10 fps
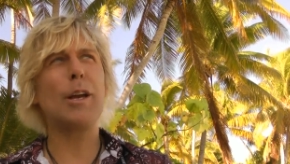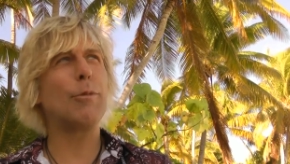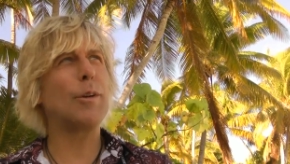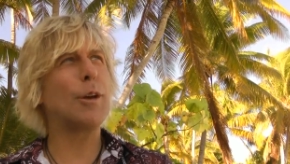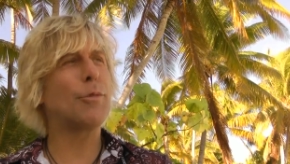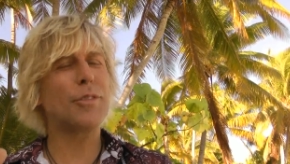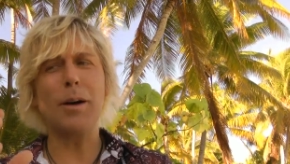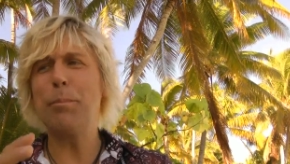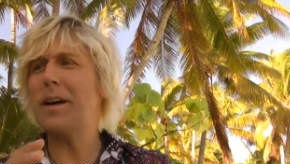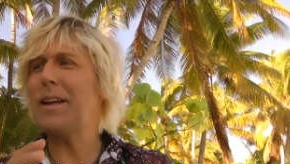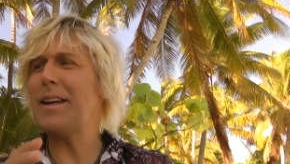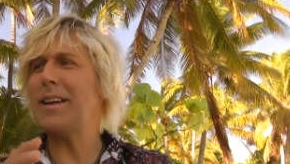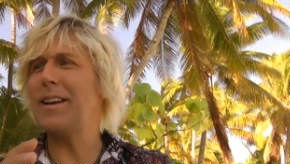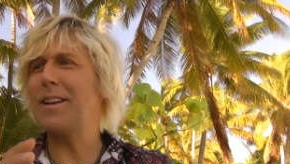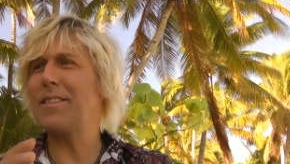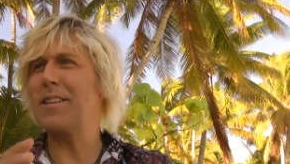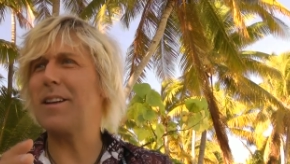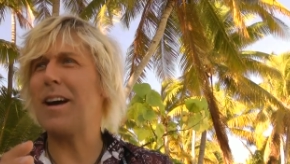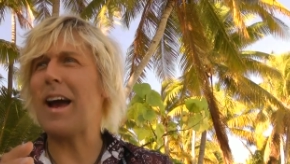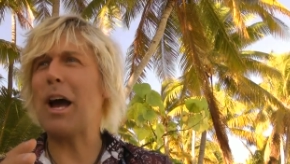if, if somebody is
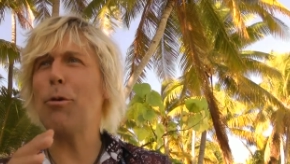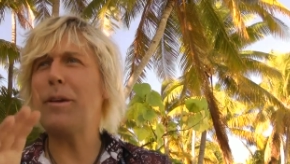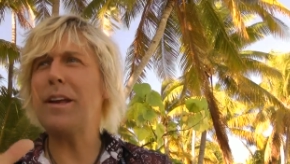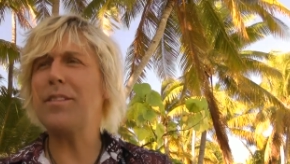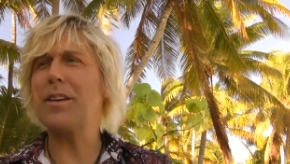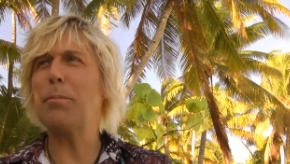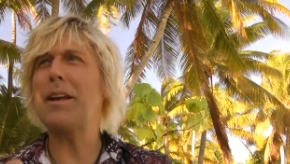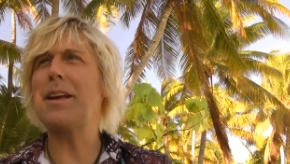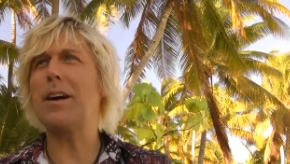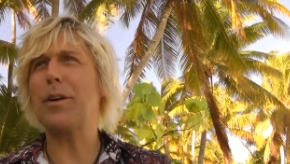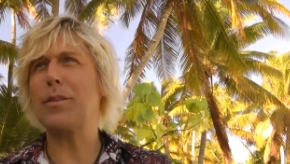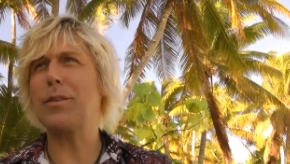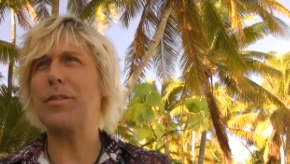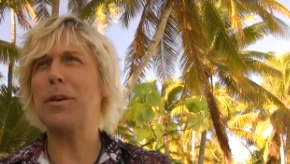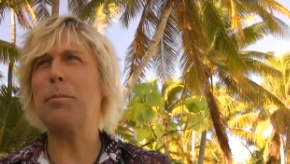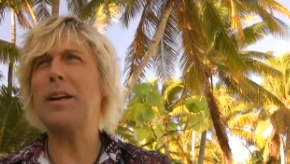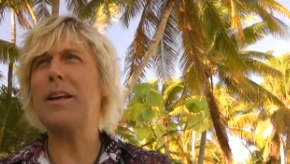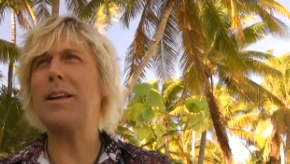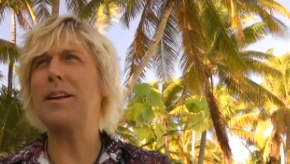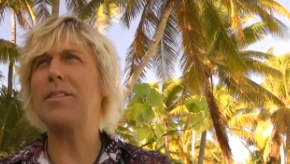hounding somebody else, if
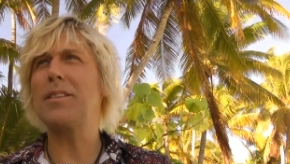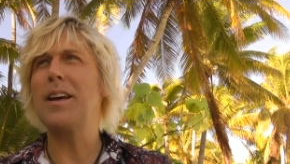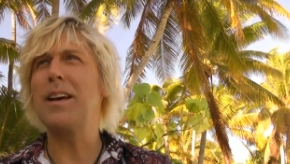somebody is,